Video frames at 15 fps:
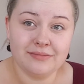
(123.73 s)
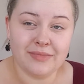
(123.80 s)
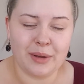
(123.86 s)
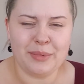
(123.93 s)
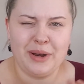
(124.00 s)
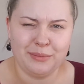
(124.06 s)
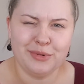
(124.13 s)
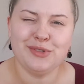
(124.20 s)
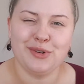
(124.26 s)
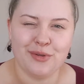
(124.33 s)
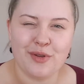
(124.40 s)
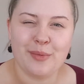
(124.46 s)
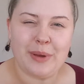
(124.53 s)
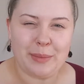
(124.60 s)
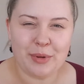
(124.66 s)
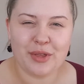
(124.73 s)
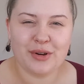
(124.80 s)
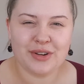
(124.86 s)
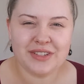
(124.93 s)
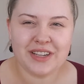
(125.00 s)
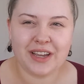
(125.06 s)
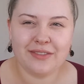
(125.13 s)
I mean, I'm sure there are people that
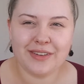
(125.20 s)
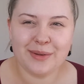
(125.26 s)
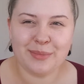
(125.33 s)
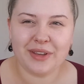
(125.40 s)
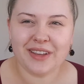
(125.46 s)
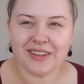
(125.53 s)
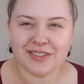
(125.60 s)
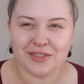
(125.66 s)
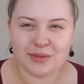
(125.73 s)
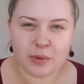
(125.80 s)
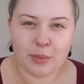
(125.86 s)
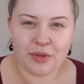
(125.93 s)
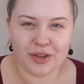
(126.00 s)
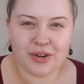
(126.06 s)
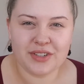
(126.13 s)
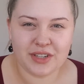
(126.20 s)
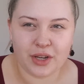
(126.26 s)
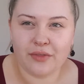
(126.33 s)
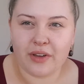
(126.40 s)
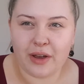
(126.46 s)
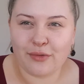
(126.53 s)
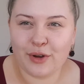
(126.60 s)
are sick of it because there's people that are sick
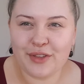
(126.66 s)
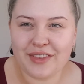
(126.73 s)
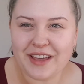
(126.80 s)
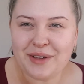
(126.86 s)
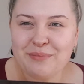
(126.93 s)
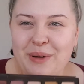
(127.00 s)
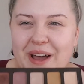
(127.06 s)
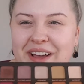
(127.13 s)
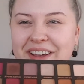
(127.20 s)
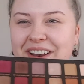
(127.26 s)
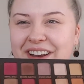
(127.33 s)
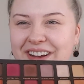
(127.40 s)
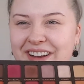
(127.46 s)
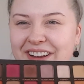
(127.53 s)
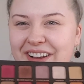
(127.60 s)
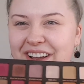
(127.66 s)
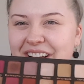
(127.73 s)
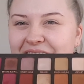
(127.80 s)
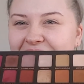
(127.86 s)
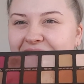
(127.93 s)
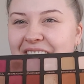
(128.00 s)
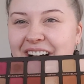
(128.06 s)
of everything, but
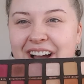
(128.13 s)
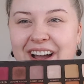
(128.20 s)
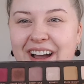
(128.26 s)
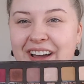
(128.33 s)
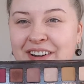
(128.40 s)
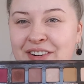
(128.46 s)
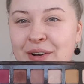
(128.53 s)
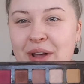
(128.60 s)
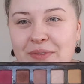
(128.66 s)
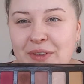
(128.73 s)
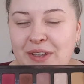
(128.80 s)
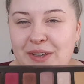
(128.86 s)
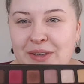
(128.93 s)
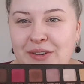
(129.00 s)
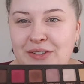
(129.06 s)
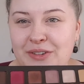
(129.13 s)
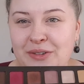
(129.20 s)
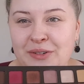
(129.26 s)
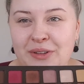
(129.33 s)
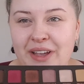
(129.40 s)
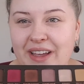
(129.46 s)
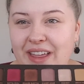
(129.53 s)
I don't know. I feel like you can
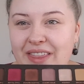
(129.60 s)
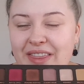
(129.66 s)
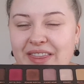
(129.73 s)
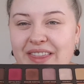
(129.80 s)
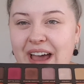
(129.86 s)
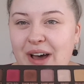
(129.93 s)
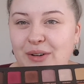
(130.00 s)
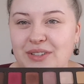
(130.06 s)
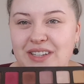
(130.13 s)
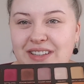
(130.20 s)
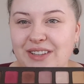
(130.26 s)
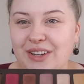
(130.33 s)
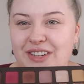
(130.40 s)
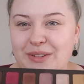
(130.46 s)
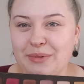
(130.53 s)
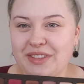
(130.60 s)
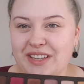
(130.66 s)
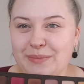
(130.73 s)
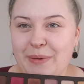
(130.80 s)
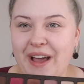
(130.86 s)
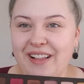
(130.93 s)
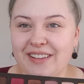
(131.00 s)
do like 1,000 looks with
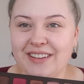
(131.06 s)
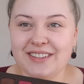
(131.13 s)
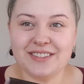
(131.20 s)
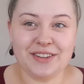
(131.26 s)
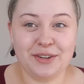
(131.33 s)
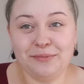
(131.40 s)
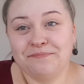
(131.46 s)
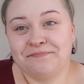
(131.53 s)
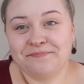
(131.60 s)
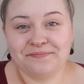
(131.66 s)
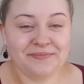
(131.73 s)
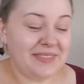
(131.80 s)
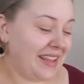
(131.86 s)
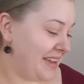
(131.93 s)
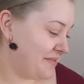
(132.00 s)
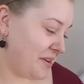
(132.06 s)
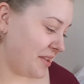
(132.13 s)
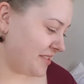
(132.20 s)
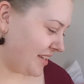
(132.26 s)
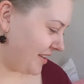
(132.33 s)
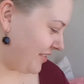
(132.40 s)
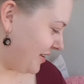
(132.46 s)
this palette, so I'm
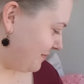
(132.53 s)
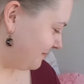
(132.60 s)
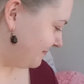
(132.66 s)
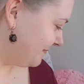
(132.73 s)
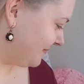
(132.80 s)
not sick of it.